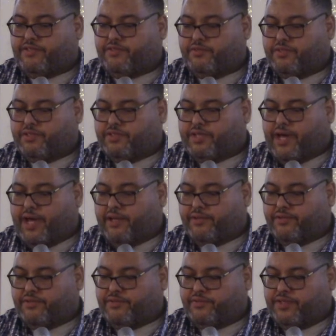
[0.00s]
Jewish
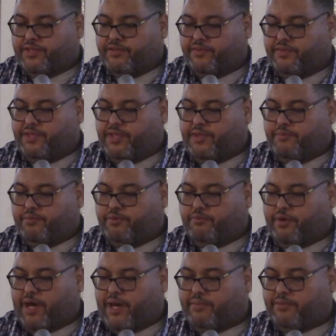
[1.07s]
scholars rendered the Hebrew
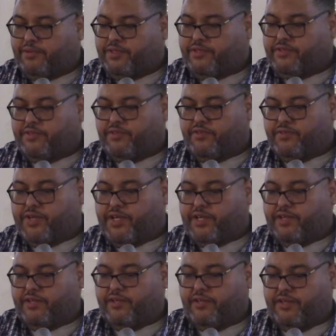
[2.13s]
Bible into
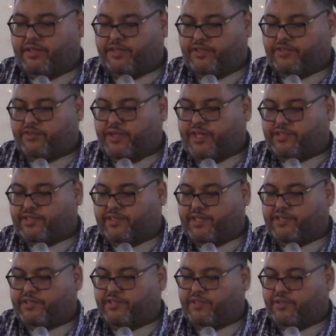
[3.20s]
Greek in a
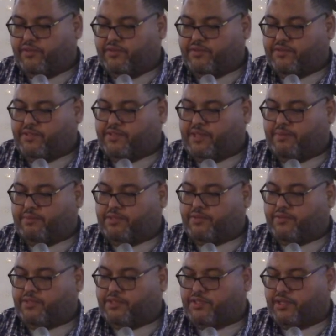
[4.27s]
translation known as the
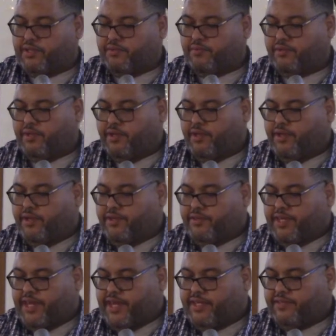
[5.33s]
Septuagint,
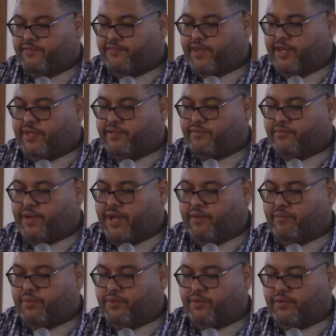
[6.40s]
they had to find the right
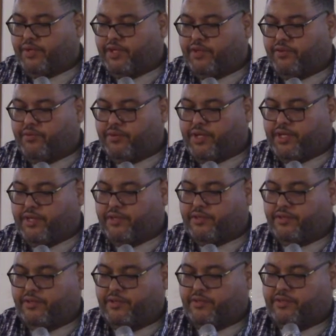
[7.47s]
word in Greek
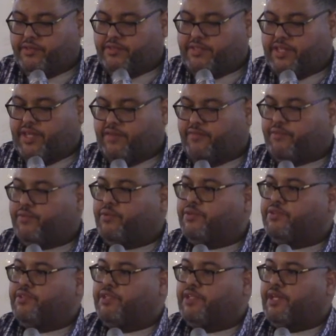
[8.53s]
to stand for
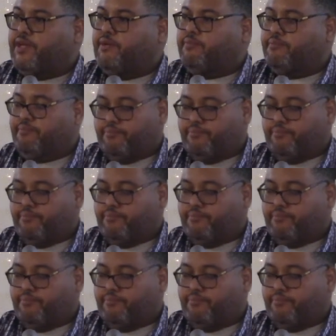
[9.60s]
Shadem.